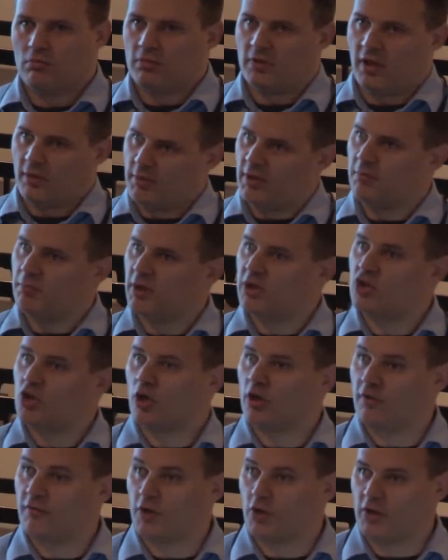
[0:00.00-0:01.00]
that'd be a big
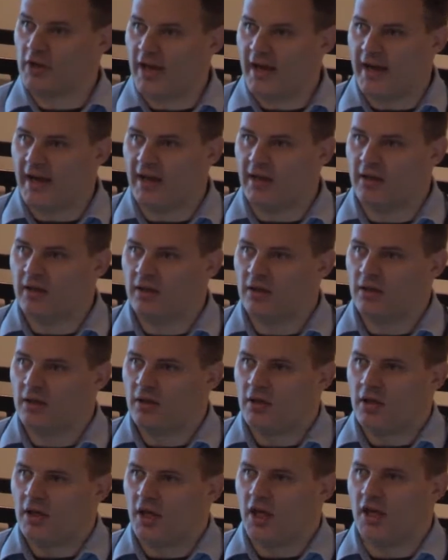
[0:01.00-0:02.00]
chunk of your day.
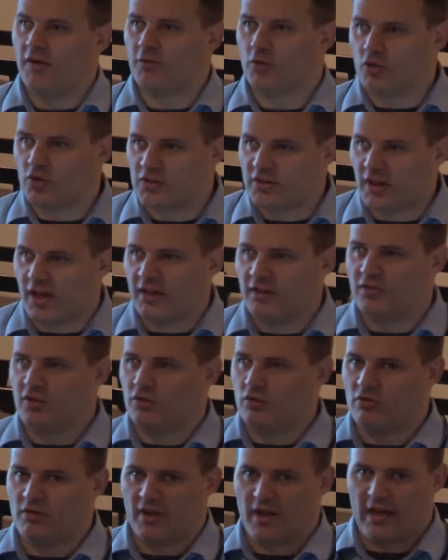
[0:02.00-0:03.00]
And if you decided to
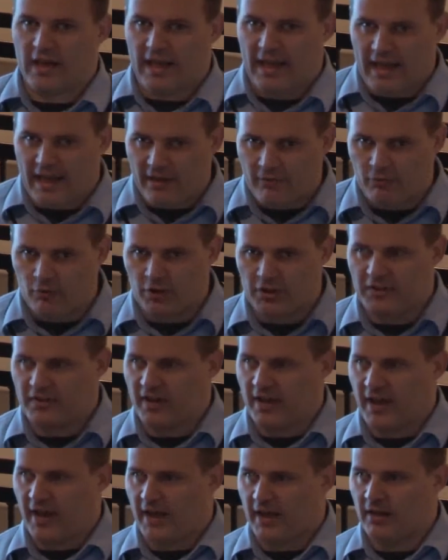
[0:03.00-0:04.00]
do that every
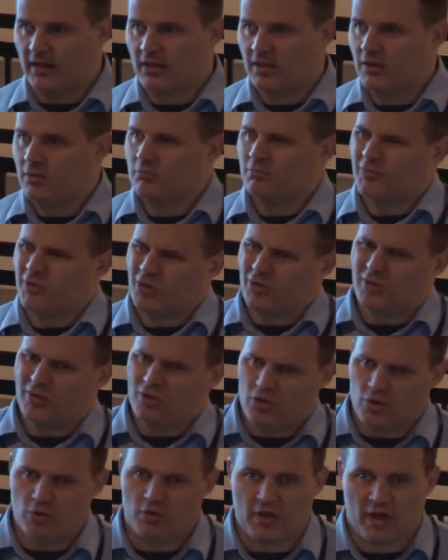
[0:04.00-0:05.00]
day,
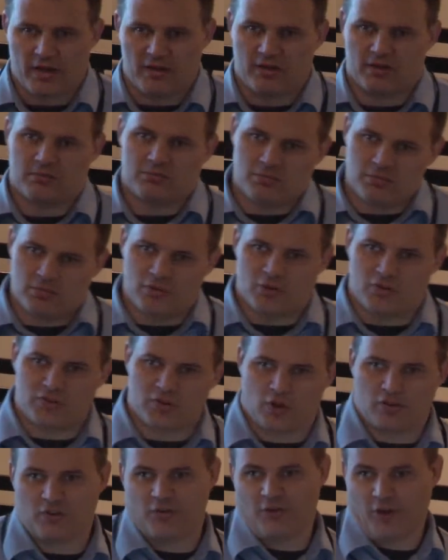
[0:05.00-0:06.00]
you'd
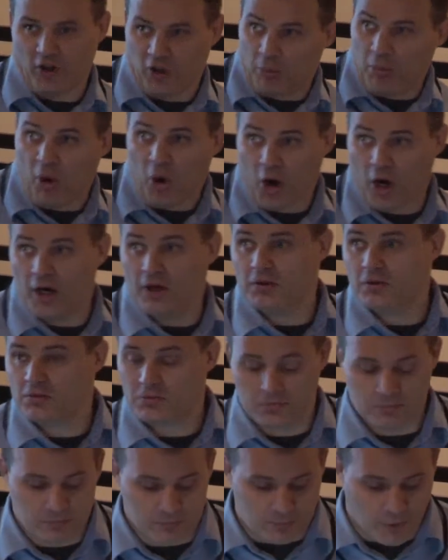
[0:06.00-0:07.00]
start to fall apart.
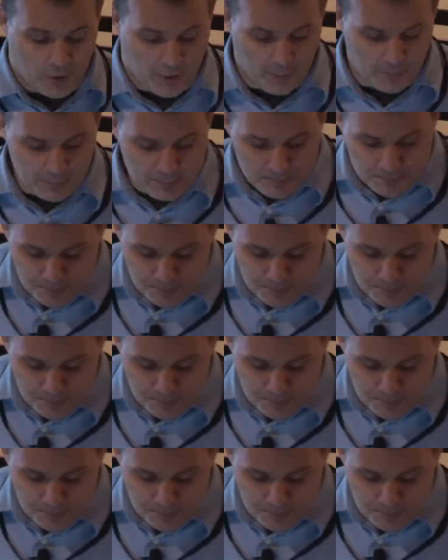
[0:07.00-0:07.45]
All right?